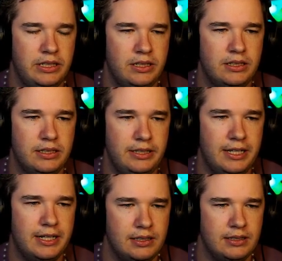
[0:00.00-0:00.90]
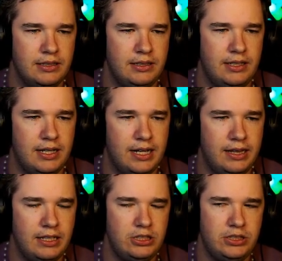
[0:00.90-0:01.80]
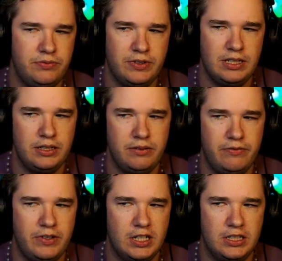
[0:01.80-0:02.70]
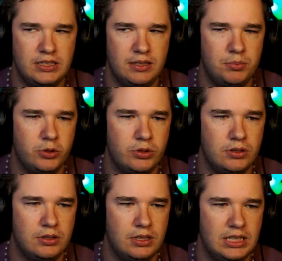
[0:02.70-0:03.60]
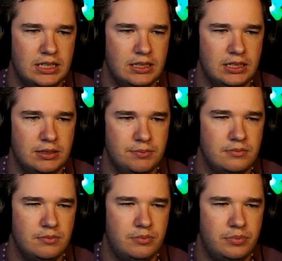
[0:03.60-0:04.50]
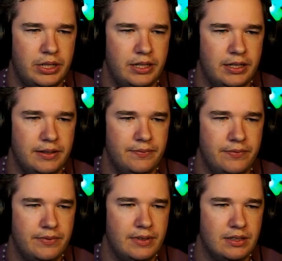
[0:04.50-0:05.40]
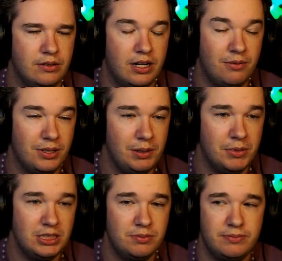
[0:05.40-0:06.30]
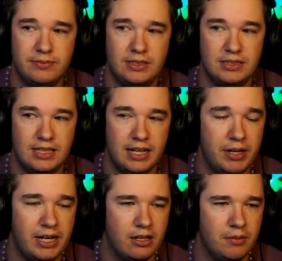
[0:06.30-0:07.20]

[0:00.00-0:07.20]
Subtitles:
Yeah. I think she's very, very simple, but not really much to say about her.